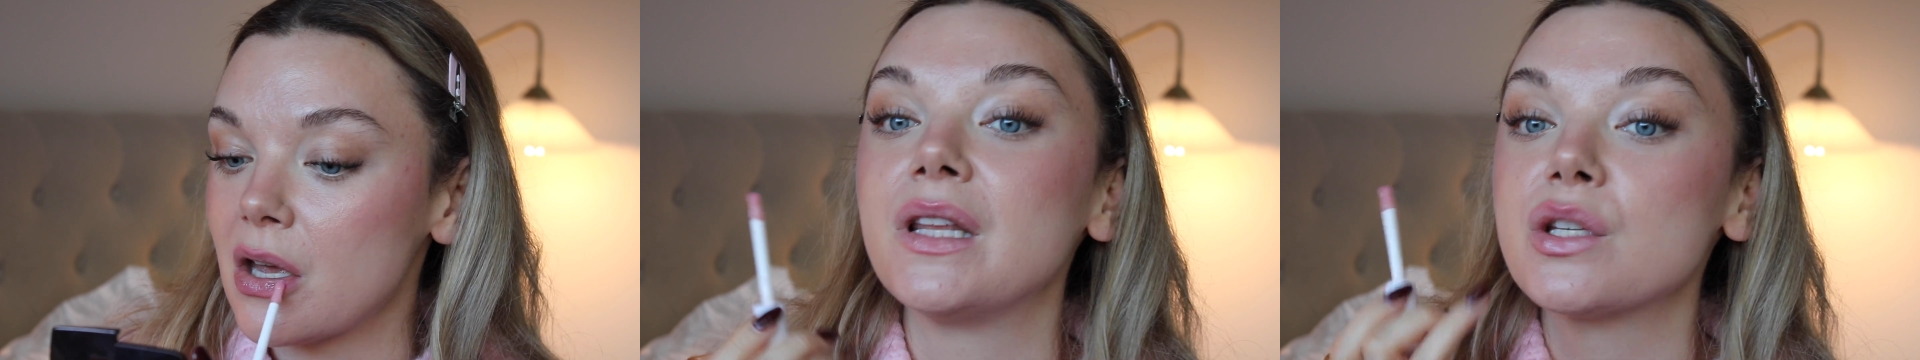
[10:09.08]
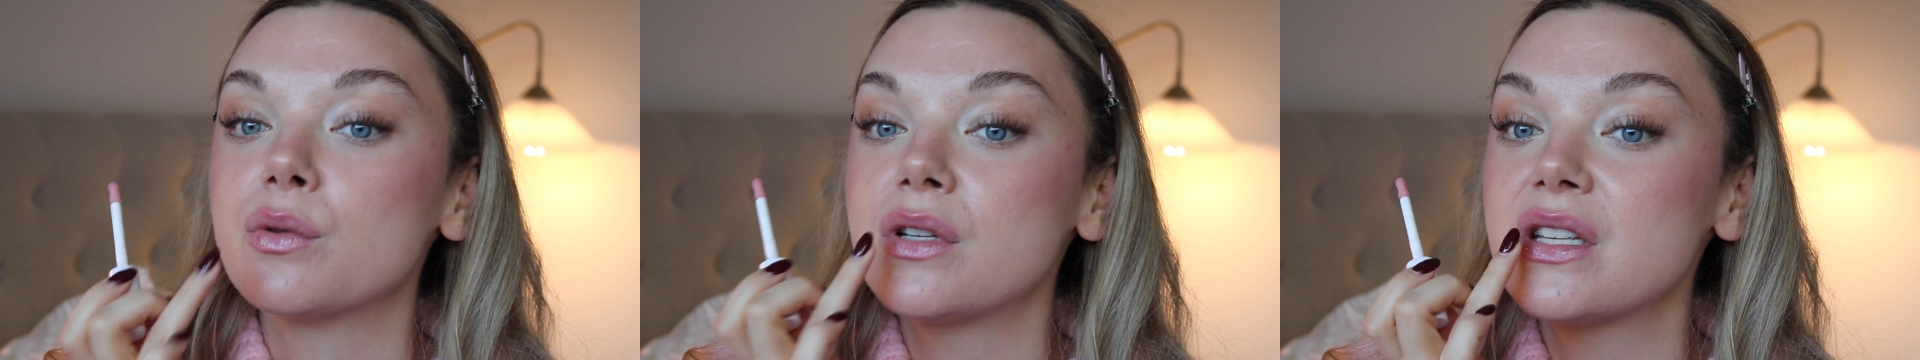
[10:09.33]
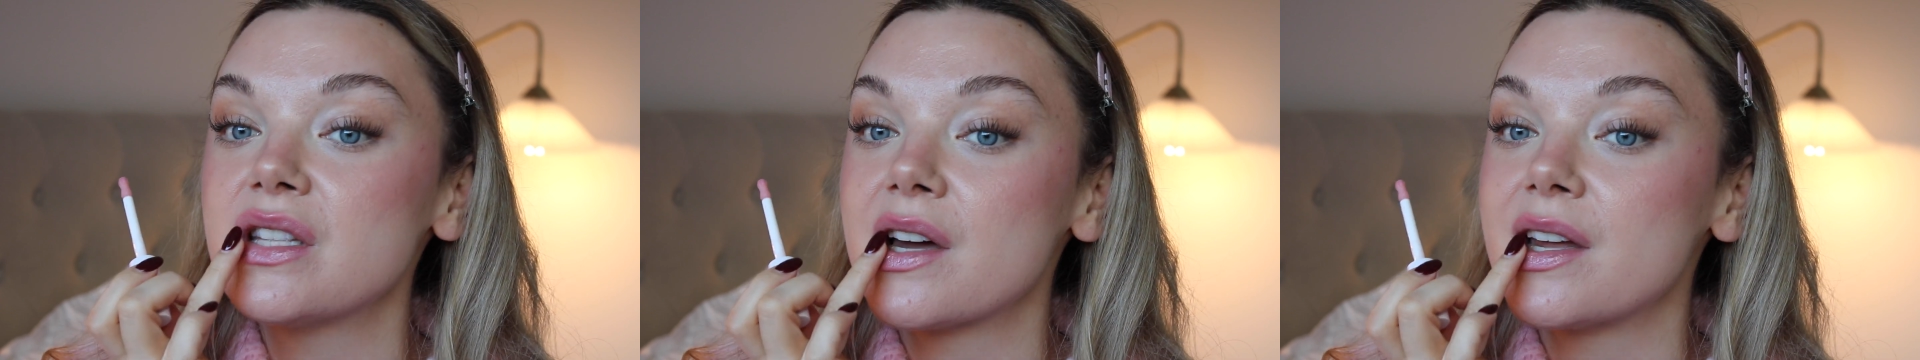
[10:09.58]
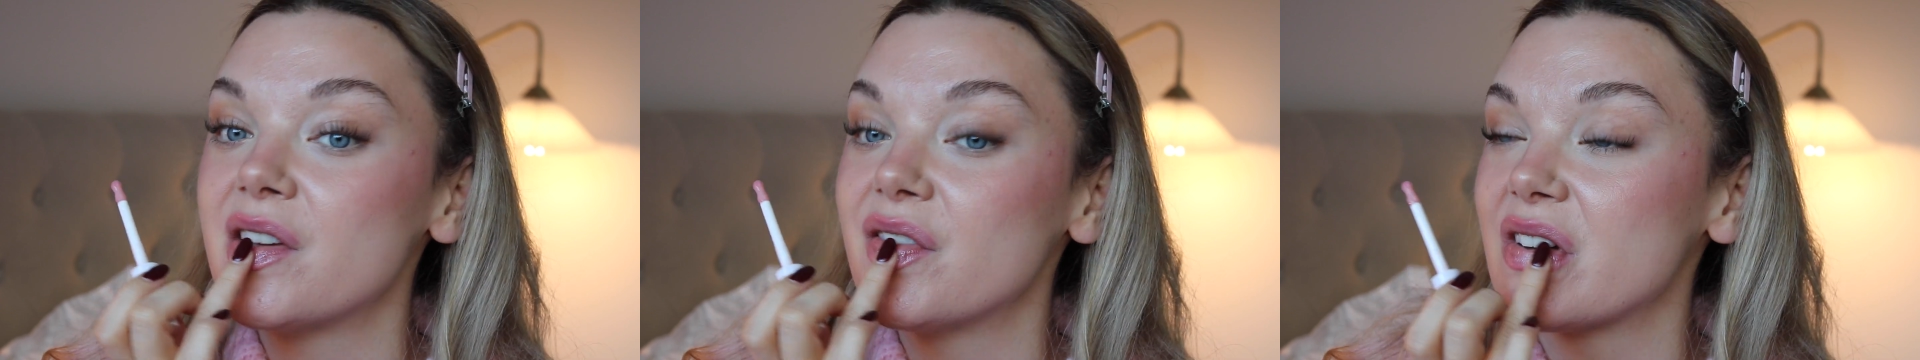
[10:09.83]
This one does
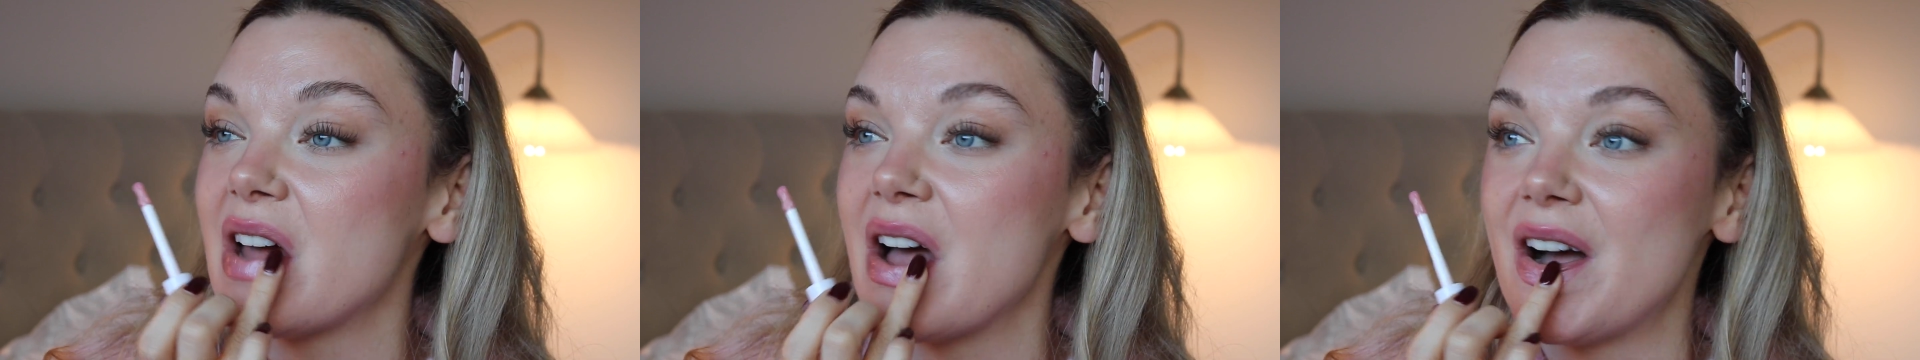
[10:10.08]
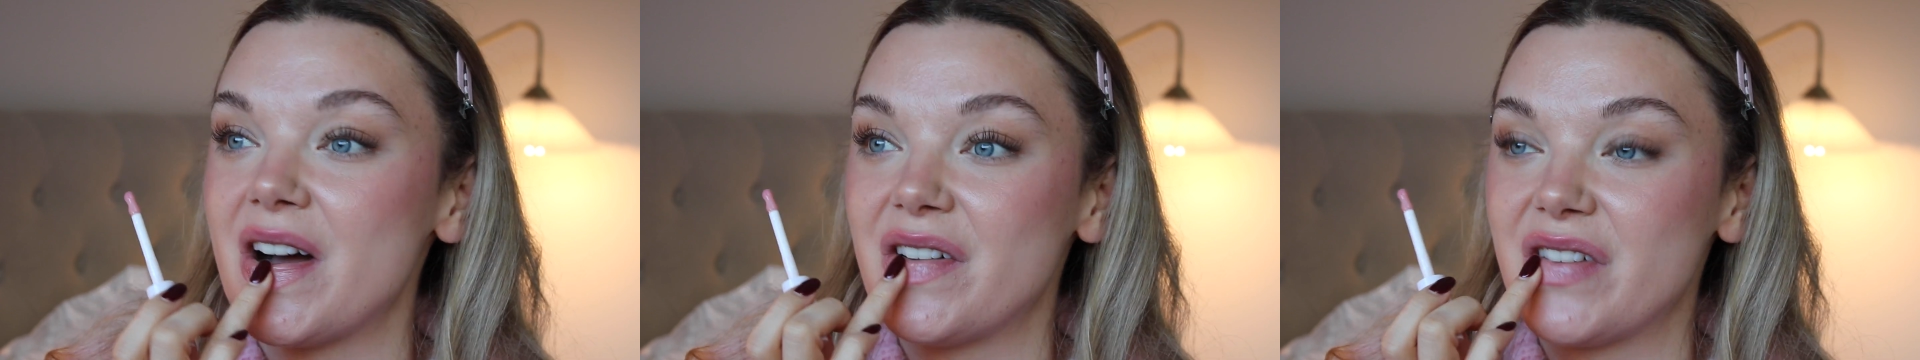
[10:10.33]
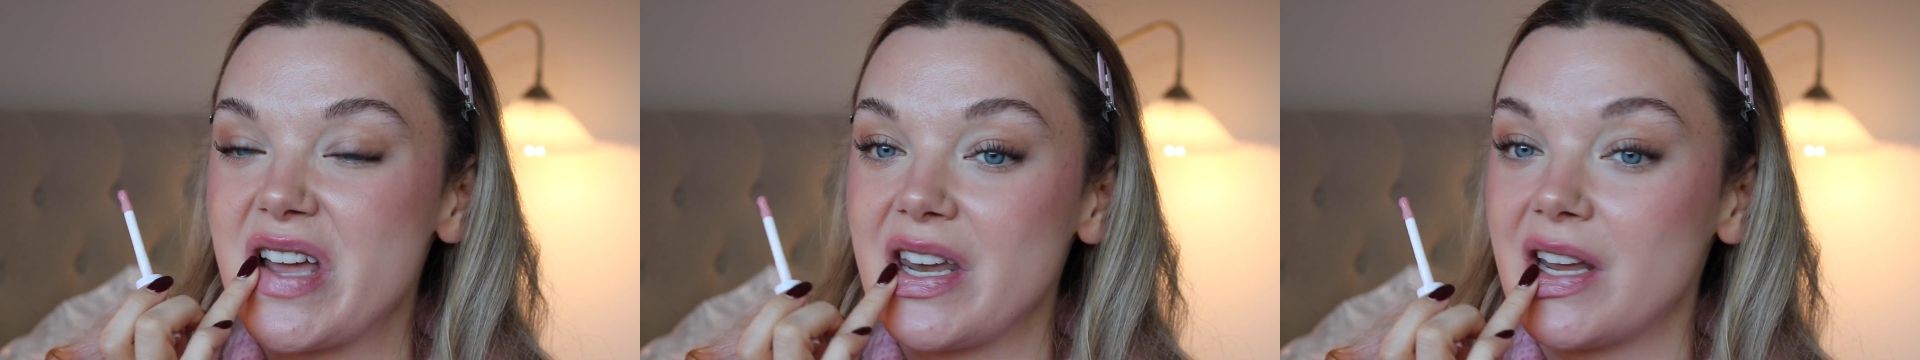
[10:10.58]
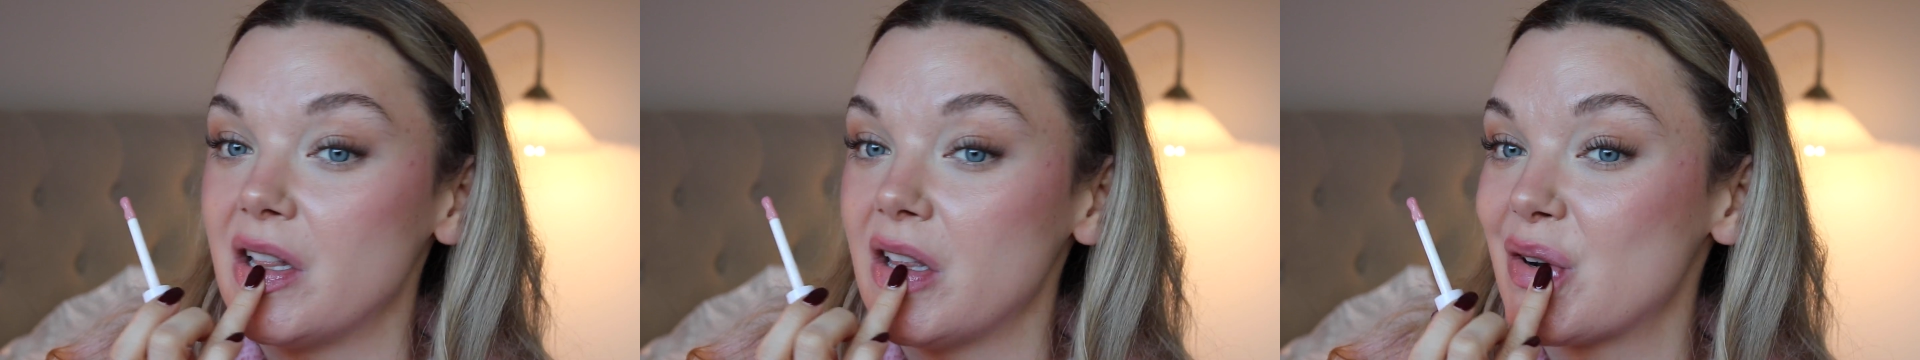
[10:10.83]
not even have any
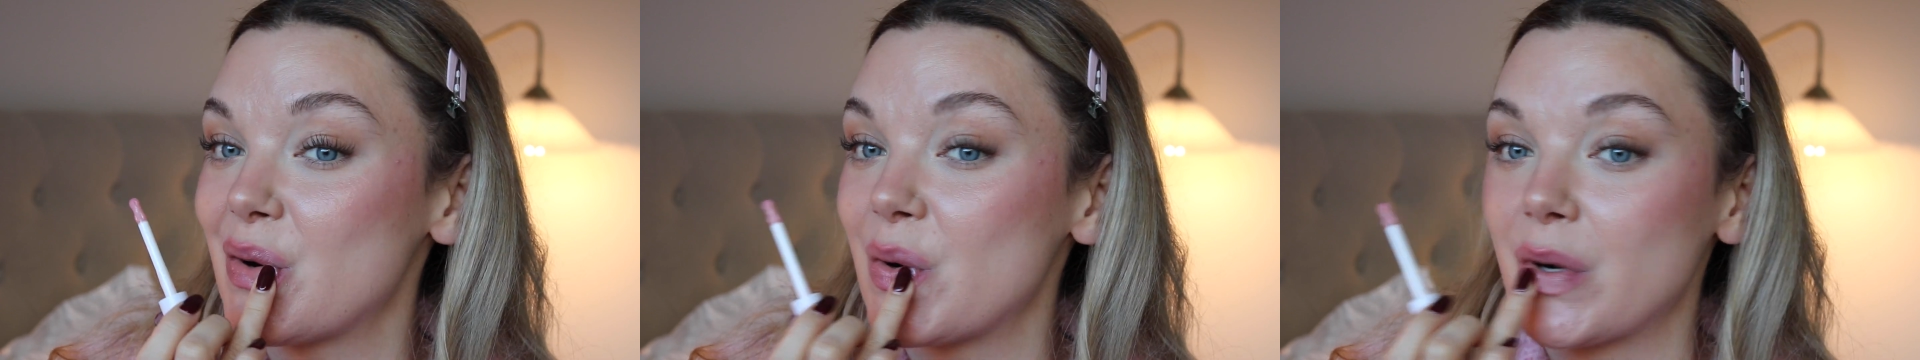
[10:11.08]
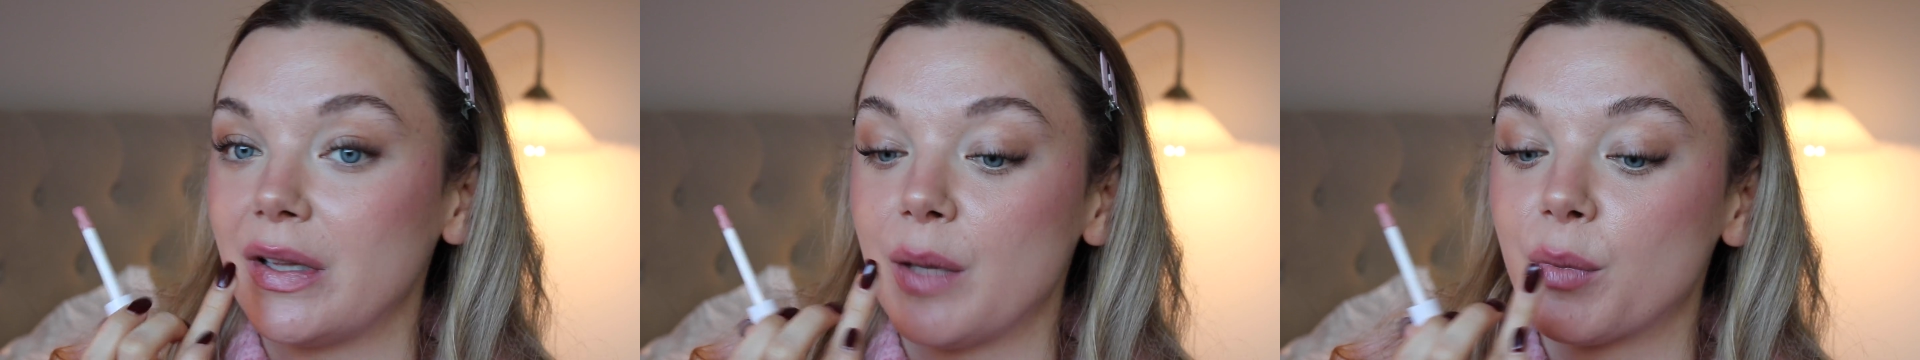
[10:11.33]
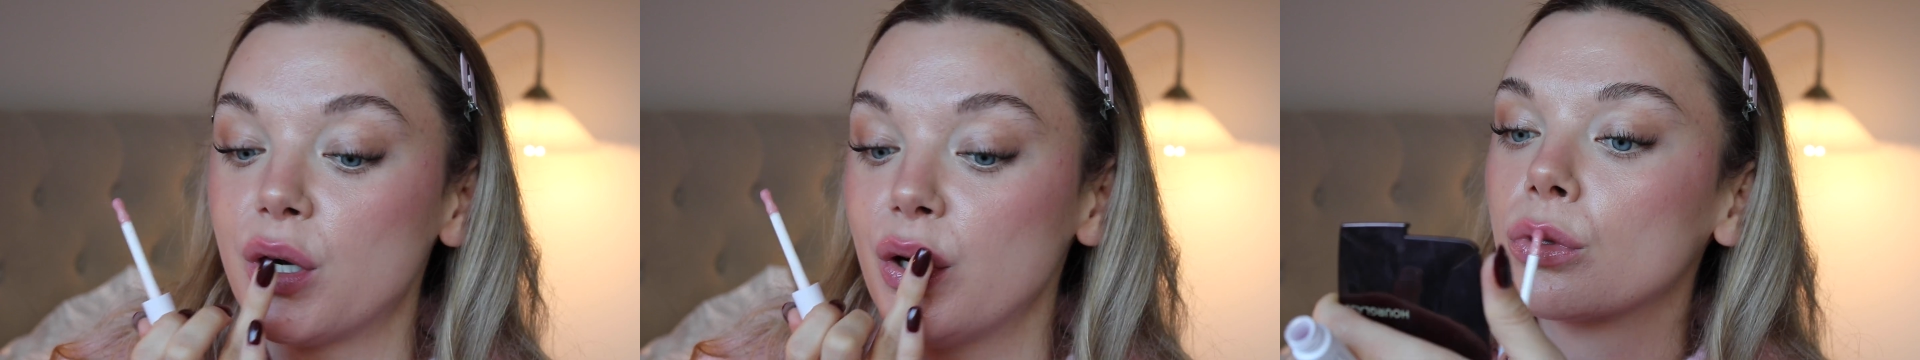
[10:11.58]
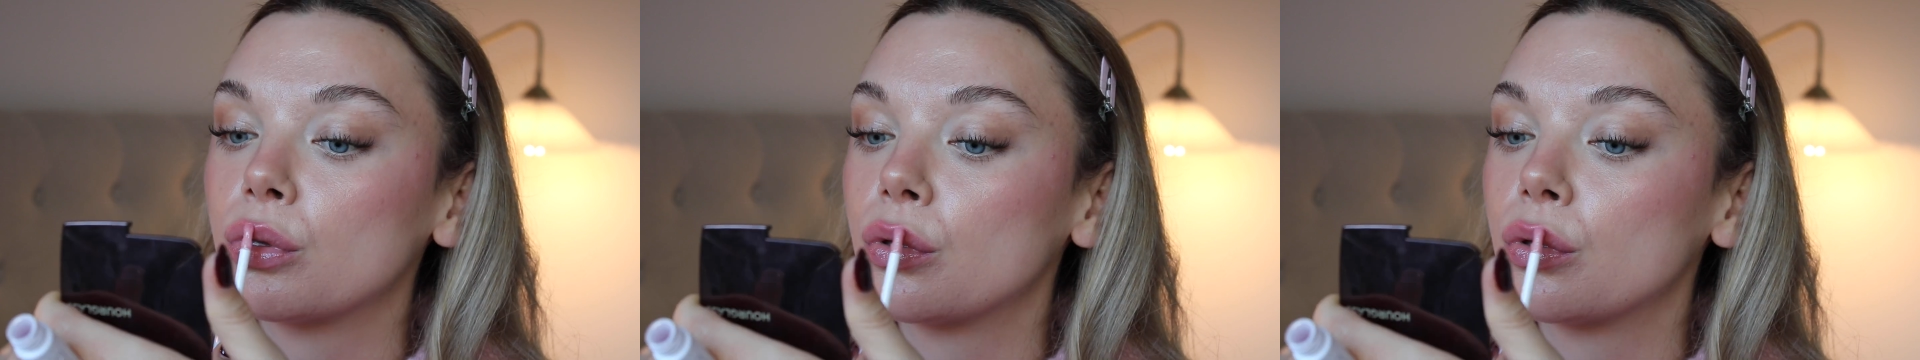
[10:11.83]
glitter or glimmer.